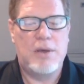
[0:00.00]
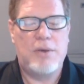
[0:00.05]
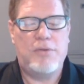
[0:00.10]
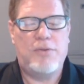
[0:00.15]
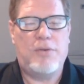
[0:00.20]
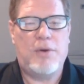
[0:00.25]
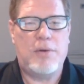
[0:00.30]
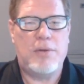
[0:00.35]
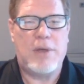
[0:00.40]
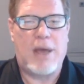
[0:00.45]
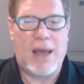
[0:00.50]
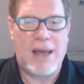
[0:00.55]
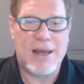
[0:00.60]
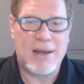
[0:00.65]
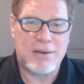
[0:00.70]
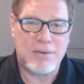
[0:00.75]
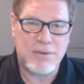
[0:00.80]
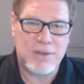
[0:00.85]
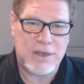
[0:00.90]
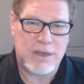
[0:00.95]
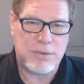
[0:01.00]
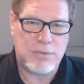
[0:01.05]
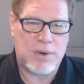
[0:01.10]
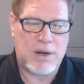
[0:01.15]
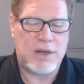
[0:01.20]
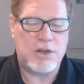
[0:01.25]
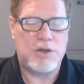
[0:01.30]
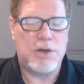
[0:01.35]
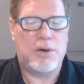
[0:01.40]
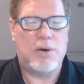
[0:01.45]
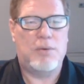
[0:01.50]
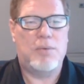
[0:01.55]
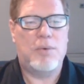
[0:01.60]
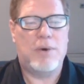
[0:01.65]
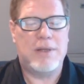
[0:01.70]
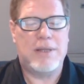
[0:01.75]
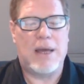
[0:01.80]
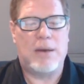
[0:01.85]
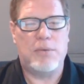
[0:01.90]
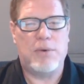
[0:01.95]
So the housing ratio,
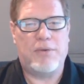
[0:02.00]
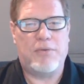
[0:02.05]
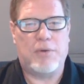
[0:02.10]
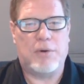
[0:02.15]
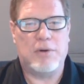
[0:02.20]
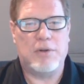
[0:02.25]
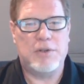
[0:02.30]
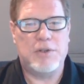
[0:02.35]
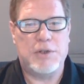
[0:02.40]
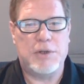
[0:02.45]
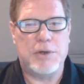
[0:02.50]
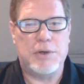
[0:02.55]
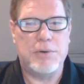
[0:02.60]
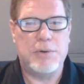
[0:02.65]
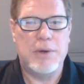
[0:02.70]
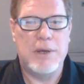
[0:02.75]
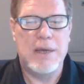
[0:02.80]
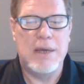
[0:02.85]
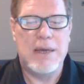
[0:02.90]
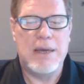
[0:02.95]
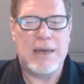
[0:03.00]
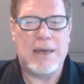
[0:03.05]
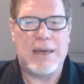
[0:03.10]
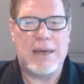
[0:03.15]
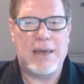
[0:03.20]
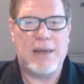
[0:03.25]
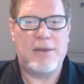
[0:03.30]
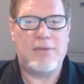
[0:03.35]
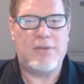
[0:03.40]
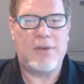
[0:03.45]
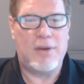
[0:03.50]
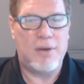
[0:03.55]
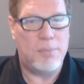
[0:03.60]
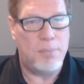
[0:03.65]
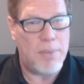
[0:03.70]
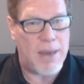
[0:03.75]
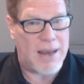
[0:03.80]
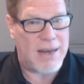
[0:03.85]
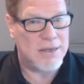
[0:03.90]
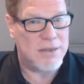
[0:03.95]
what that refers to, is a
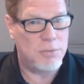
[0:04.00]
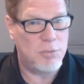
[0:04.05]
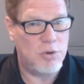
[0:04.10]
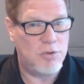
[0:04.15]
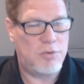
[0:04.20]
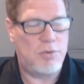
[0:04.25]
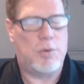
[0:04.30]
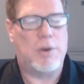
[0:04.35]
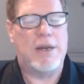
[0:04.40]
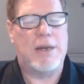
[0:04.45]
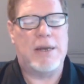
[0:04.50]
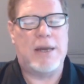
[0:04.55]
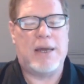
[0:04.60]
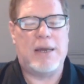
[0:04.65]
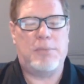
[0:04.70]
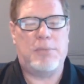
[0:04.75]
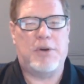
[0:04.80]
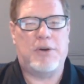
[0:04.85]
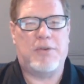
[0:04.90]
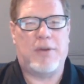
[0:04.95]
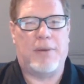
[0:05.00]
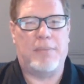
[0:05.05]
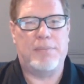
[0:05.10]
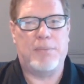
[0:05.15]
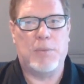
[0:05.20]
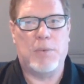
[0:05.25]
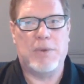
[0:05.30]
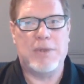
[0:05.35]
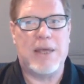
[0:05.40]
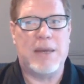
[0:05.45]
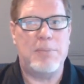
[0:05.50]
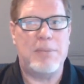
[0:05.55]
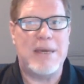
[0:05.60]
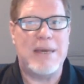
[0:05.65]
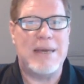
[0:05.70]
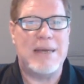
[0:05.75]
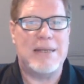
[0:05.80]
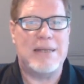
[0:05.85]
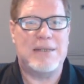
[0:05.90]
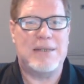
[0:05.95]
maximum of 29%. What that
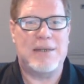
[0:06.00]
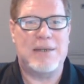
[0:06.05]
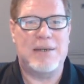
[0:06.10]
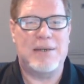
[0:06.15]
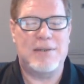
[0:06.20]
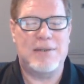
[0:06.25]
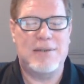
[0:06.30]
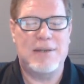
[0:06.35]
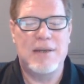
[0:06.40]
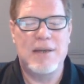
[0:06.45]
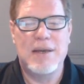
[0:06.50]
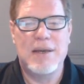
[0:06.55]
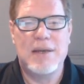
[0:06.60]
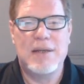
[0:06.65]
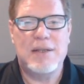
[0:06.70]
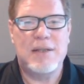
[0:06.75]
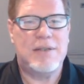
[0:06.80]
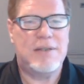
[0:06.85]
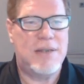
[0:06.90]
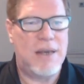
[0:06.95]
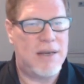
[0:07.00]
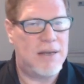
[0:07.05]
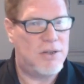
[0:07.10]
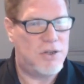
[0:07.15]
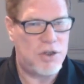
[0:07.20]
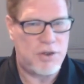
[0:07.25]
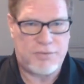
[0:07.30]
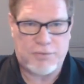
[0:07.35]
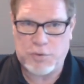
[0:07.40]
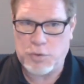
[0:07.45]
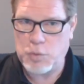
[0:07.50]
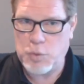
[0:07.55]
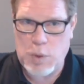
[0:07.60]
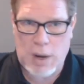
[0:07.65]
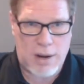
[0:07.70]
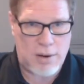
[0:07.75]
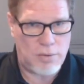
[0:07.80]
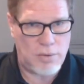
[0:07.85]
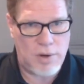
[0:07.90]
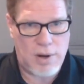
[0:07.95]
means is, let's say just for
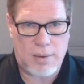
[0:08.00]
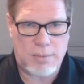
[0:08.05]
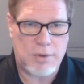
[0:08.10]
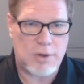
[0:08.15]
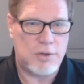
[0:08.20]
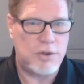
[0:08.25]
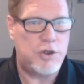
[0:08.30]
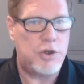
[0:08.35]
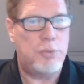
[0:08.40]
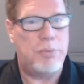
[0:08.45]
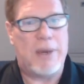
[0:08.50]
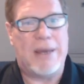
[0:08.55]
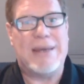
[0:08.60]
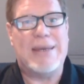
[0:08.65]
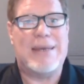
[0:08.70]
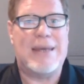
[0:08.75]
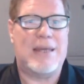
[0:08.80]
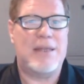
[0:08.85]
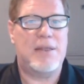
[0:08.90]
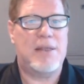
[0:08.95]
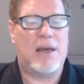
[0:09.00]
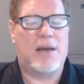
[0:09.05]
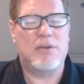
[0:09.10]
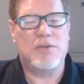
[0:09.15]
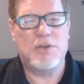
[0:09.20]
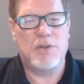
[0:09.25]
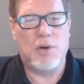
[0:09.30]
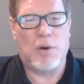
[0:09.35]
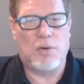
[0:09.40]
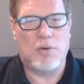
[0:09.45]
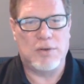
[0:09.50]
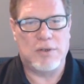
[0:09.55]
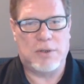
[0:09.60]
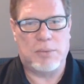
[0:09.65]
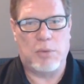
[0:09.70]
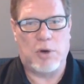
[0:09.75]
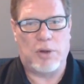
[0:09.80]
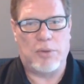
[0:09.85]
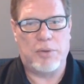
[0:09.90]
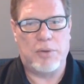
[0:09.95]
round numbers, you made $10,000 a
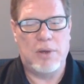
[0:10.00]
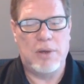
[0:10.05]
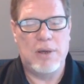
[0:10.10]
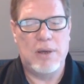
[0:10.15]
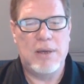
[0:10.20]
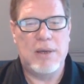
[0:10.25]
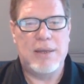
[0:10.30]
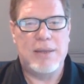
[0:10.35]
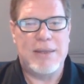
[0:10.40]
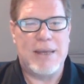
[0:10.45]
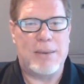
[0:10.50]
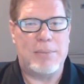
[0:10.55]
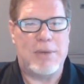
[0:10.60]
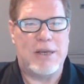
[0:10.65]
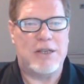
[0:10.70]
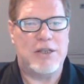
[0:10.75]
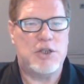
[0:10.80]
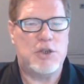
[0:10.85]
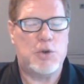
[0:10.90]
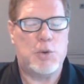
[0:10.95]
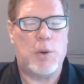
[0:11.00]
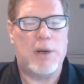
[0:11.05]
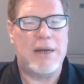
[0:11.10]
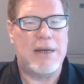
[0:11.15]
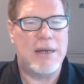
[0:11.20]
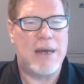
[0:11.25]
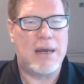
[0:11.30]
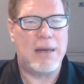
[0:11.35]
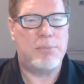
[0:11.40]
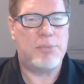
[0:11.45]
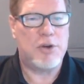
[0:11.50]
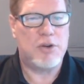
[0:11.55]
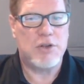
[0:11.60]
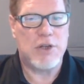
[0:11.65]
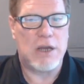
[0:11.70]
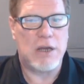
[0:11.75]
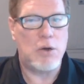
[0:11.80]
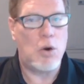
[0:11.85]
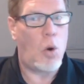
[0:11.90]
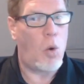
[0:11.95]
month. That means
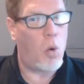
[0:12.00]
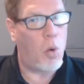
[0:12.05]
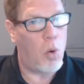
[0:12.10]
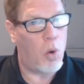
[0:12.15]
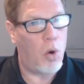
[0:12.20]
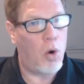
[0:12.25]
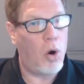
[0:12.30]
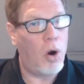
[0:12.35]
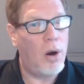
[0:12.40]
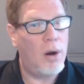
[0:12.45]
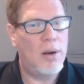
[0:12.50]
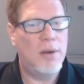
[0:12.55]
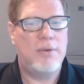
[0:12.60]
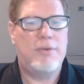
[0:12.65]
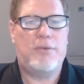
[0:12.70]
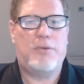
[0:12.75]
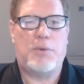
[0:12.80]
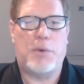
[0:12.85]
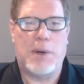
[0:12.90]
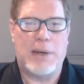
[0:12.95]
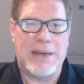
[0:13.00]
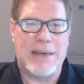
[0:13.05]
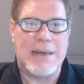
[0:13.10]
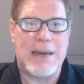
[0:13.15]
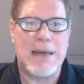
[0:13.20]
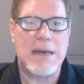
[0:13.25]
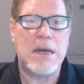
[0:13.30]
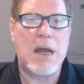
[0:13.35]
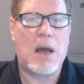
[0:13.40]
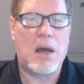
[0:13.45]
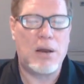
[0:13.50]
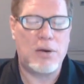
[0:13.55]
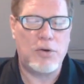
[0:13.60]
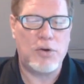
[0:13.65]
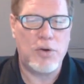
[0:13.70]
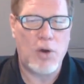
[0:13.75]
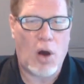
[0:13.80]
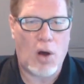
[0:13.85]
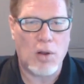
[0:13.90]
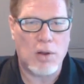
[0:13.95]
29% or
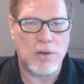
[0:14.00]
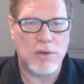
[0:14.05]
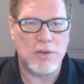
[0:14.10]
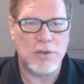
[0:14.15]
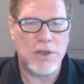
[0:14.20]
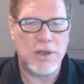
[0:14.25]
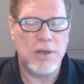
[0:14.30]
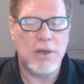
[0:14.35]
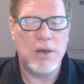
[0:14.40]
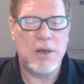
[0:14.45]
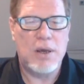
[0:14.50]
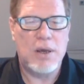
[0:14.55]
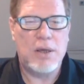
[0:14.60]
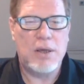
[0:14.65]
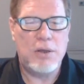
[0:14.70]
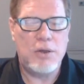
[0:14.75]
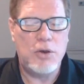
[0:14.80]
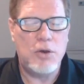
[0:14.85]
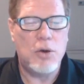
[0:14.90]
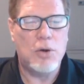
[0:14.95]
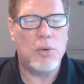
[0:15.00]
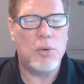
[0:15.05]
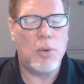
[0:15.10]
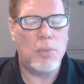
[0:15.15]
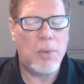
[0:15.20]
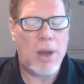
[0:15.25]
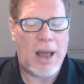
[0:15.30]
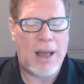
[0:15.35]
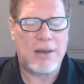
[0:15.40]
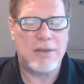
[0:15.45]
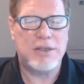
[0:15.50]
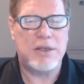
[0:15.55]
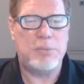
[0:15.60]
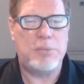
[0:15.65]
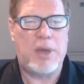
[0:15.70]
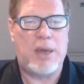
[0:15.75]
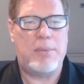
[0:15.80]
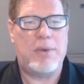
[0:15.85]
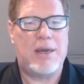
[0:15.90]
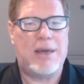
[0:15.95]
$2,900, your housing
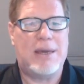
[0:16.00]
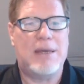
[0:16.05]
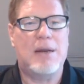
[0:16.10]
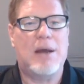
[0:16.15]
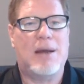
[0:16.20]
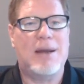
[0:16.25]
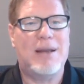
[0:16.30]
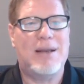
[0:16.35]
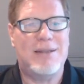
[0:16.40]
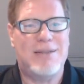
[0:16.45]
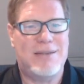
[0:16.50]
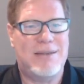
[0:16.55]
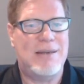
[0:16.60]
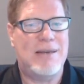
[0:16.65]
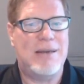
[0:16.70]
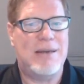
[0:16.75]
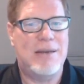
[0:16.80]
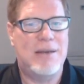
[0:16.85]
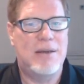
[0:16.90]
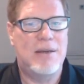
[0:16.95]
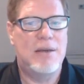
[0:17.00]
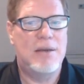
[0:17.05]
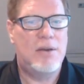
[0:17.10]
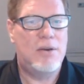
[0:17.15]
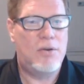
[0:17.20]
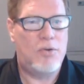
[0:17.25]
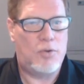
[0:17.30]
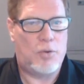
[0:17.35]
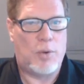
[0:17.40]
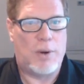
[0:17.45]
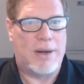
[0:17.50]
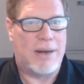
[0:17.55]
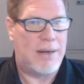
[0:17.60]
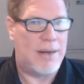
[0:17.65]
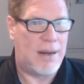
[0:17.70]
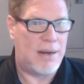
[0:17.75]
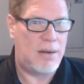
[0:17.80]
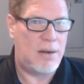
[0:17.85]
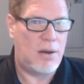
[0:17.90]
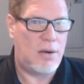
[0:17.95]
payment cannot exceed
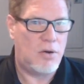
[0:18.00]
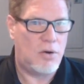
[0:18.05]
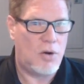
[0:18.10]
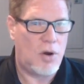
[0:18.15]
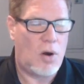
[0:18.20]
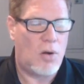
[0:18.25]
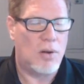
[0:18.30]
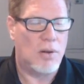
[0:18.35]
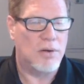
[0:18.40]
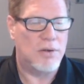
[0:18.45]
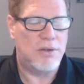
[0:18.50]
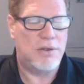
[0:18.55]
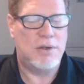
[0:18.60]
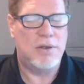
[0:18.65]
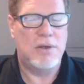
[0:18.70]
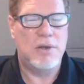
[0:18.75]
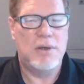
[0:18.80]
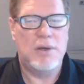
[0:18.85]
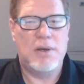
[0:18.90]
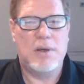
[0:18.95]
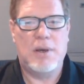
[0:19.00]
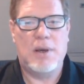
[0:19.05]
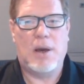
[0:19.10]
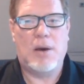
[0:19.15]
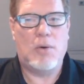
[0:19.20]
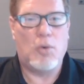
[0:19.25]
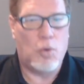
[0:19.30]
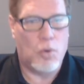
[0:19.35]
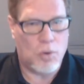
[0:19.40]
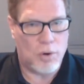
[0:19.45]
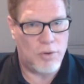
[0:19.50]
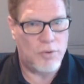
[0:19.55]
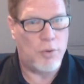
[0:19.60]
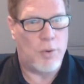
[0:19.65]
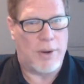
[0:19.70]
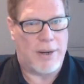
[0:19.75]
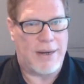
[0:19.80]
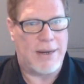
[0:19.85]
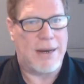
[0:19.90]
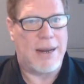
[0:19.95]
$2,900 or
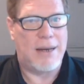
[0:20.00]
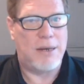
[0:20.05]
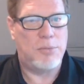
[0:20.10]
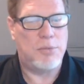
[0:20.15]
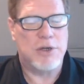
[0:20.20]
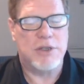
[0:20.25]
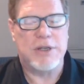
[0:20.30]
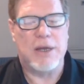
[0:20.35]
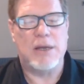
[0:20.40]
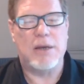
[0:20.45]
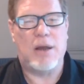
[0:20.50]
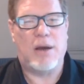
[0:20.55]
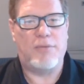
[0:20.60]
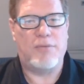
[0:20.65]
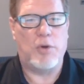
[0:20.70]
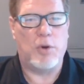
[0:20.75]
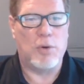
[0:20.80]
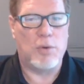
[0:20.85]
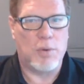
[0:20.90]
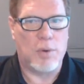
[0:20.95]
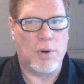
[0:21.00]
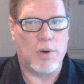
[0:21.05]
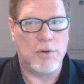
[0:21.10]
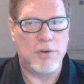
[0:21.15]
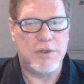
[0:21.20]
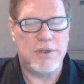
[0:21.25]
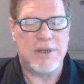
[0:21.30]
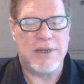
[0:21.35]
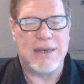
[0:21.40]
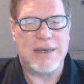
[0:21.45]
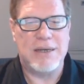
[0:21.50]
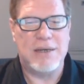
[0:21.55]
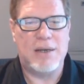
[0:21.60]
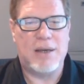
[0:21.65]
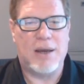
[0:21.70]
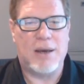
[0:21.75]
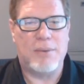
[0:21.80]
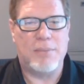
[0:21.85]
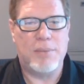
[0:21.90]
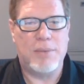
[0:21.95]
29% of your gross
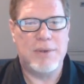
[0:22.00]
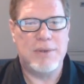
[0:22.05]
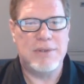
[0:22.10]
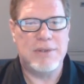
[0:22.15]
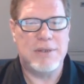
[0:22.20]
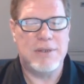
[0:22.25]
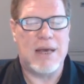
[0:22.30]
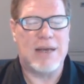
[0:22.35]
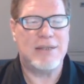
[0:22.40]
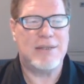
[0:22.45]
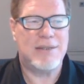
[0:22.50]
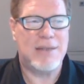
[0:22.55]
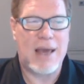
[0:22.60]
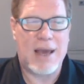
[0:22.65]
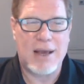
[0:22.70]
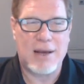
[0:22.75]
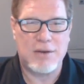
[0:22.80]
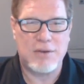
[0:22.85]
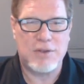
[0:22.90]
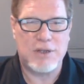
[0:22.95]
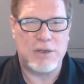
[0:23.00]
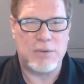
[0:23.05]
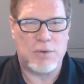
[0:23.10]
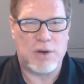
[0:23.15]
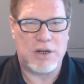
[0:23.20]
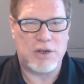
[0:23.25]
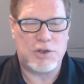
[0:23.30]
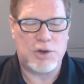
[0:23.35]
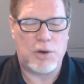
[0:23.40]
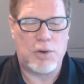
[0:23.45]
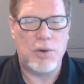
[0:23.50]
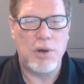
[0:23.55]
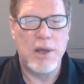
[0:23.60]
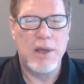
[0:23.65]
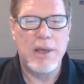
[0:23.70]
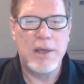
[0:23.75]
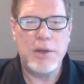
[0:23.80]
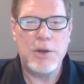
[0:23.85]
income. So that's the housing ratio.